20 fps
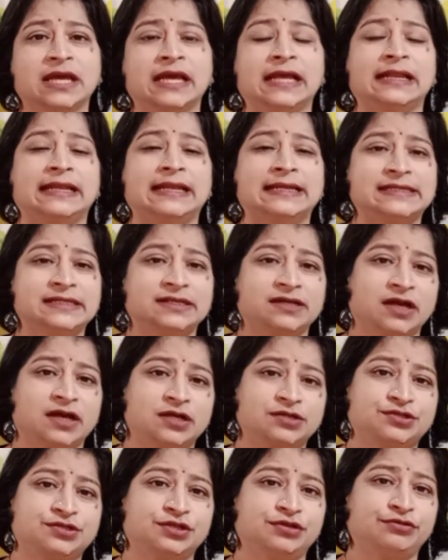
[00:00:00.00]
letting our
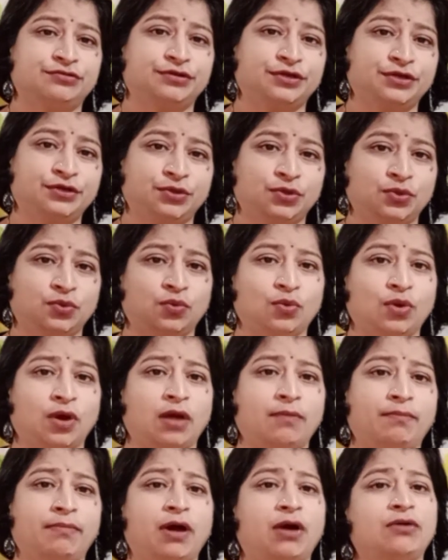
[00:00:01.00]
children know
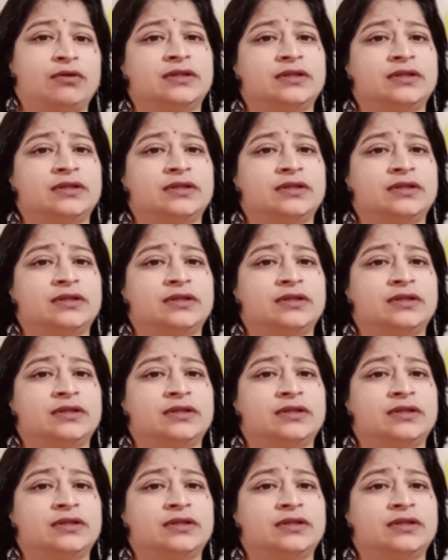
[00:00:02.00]
about